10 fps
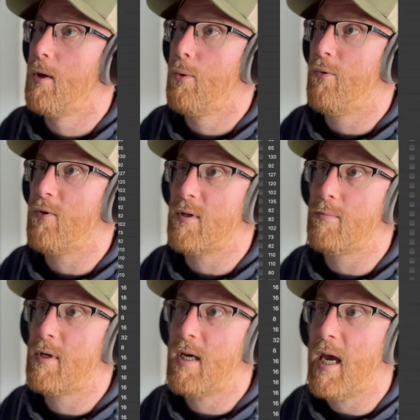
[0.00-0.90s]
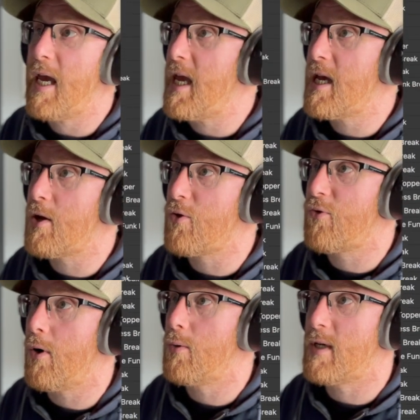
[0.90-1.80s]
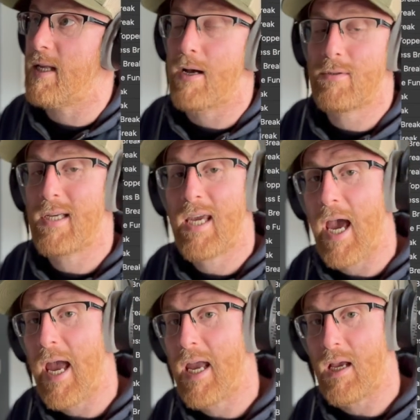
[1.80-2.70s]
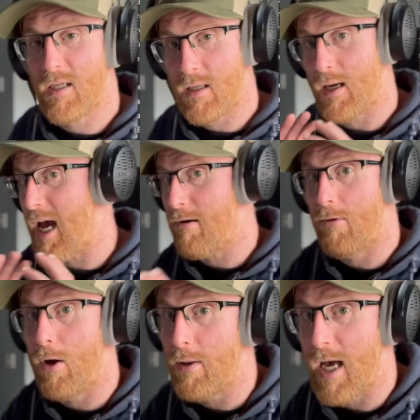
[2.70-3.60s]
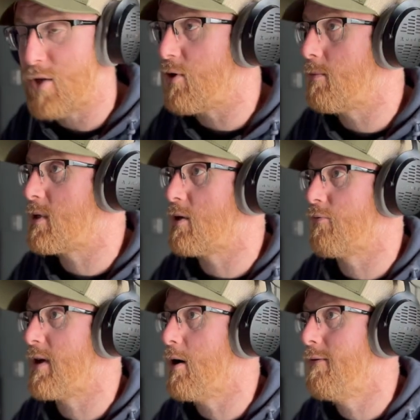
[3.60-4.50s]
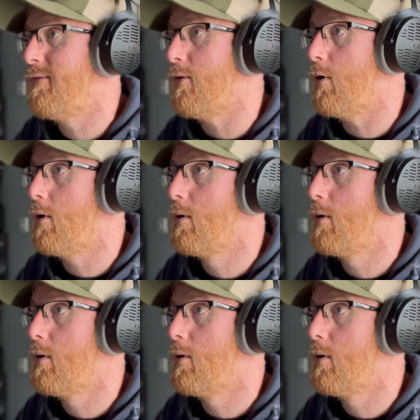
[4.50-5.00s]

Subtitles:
we've got some key controls here. Now decay is how long that drum's going to ring off for.